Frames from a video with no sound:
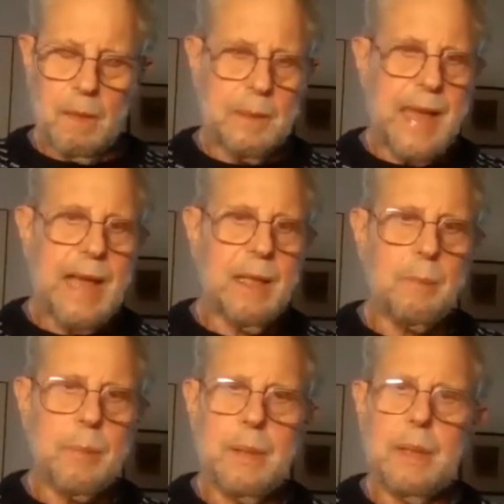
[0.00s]

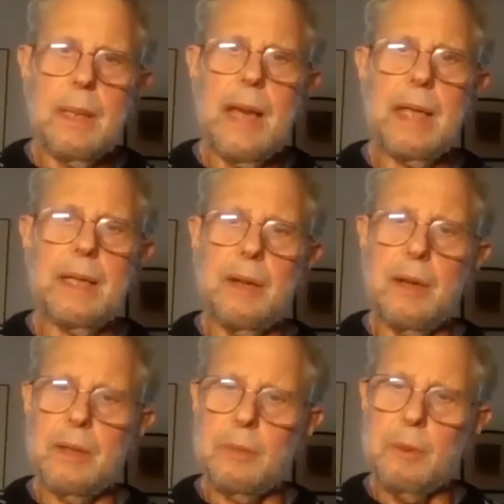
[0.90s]
Gallup, heading
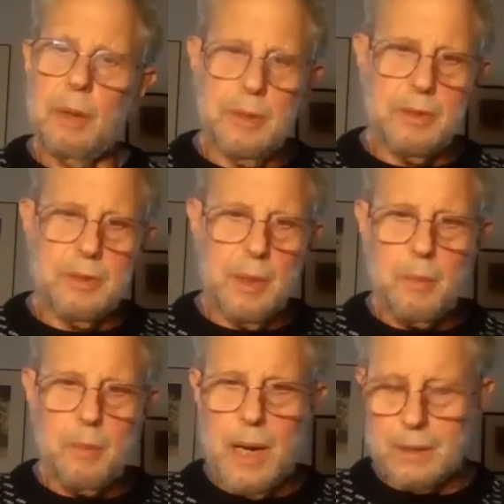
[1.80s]
on the road to
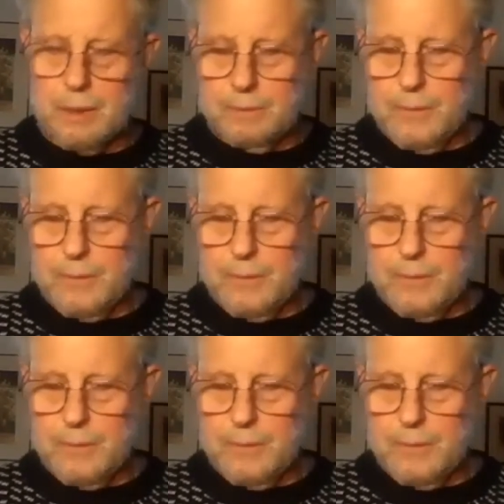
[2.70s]
Shiprock.